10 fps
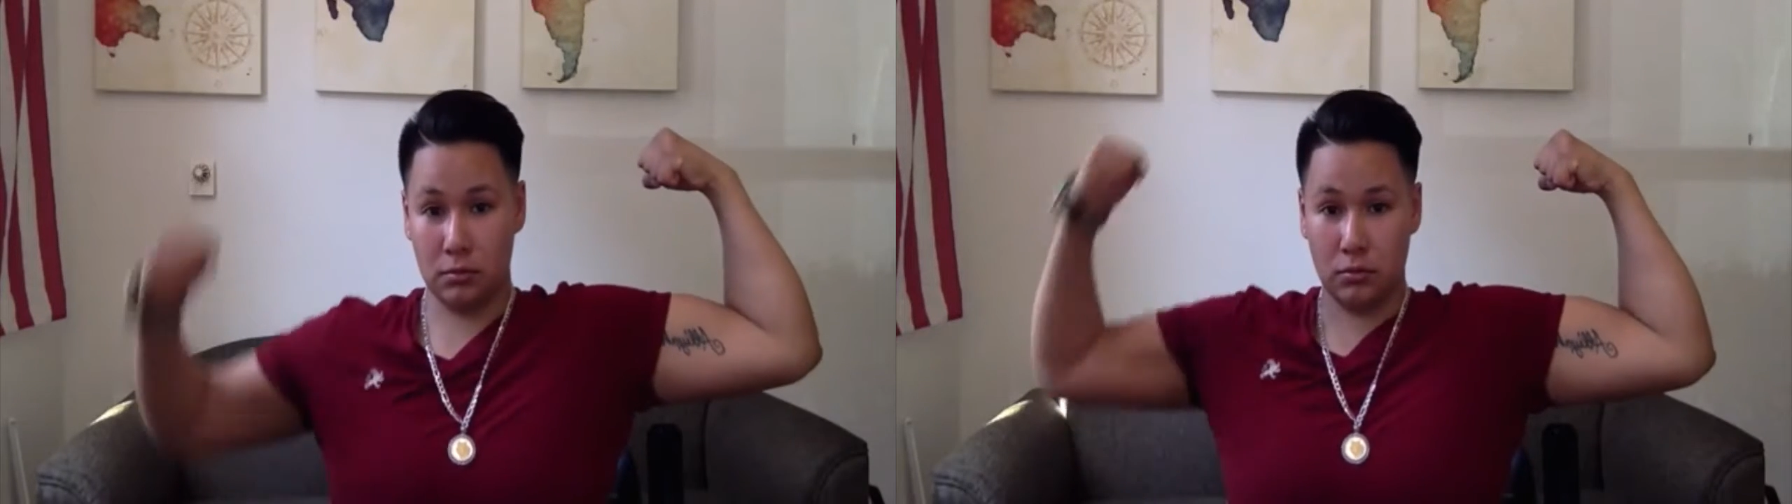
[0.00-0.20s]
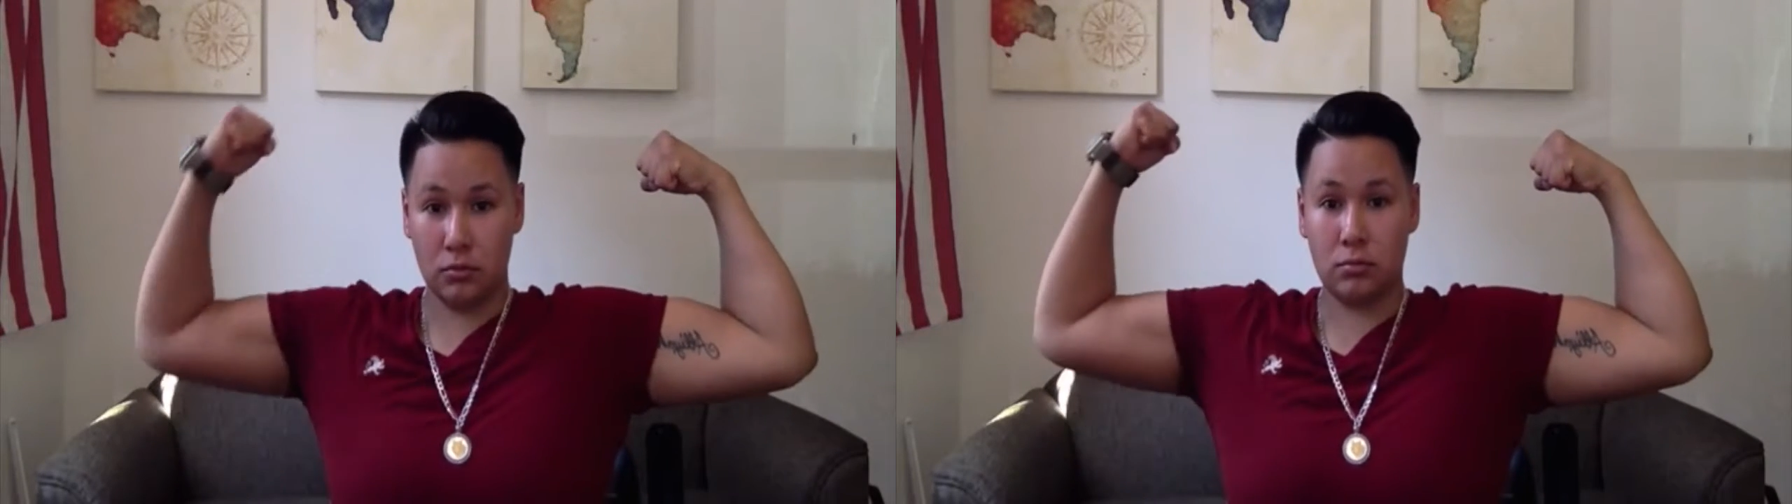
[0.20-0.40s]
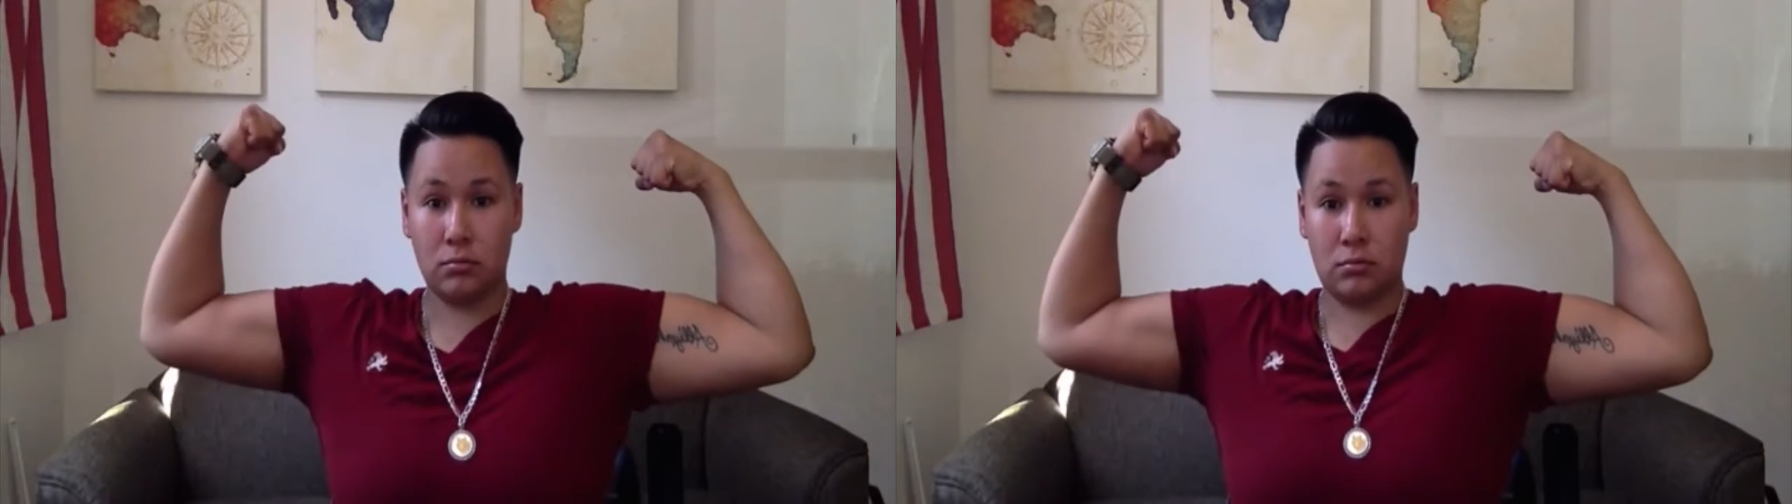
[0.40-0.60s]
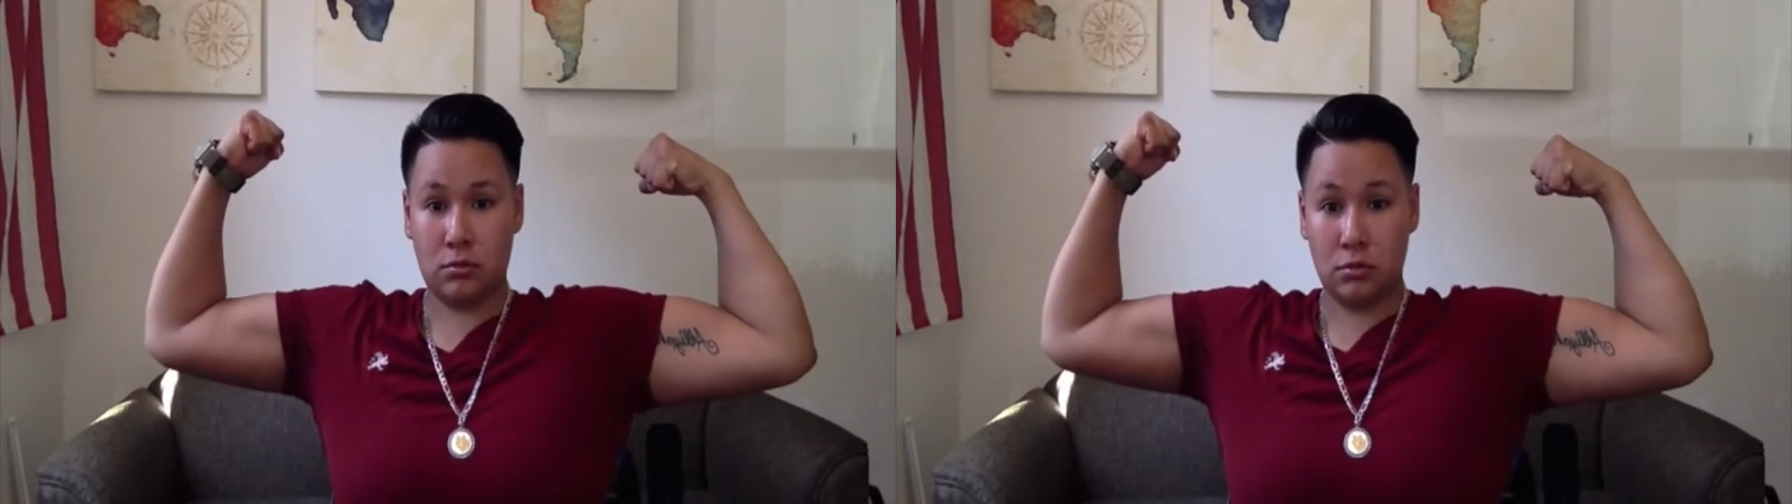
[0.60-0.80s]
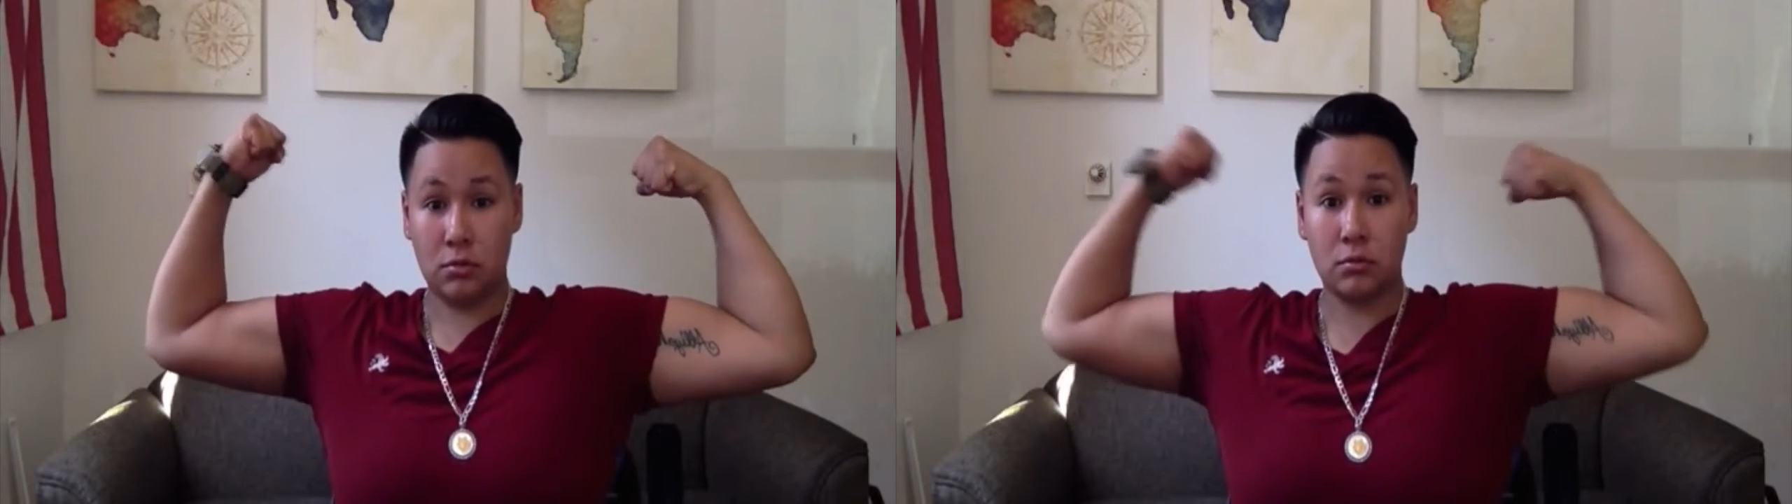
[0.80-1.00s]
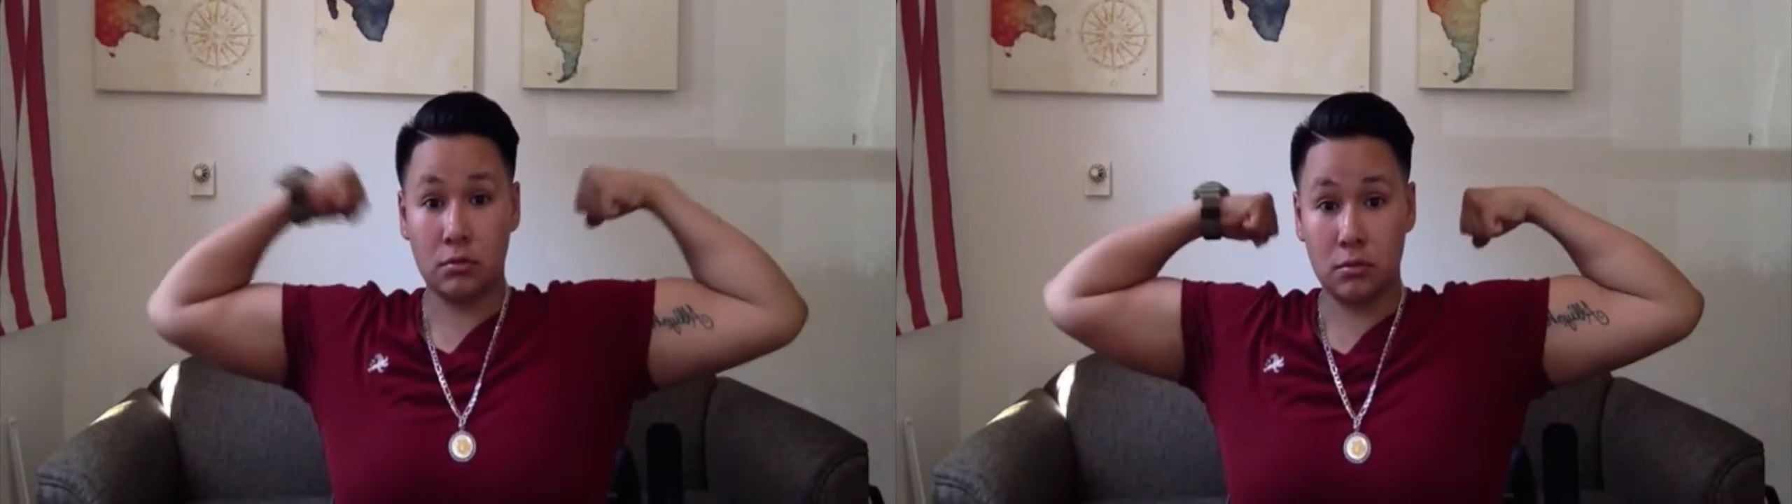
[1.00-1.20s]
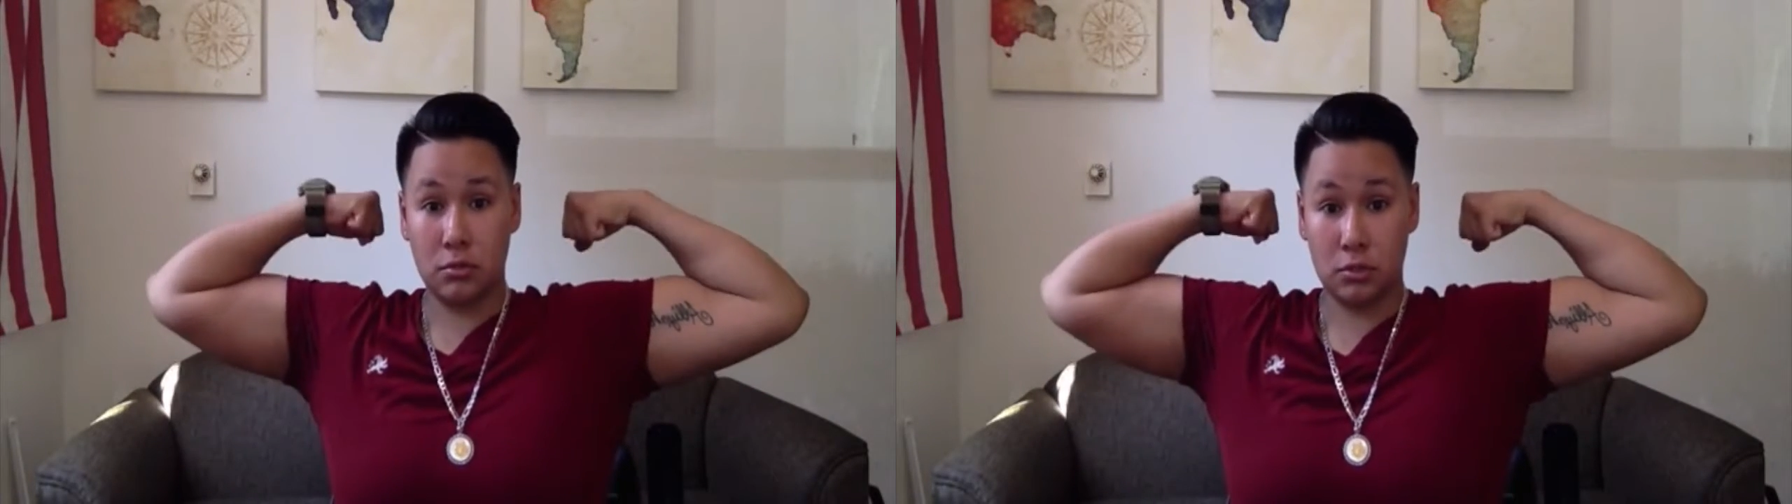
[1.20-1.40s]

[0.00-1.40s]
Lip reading: so it's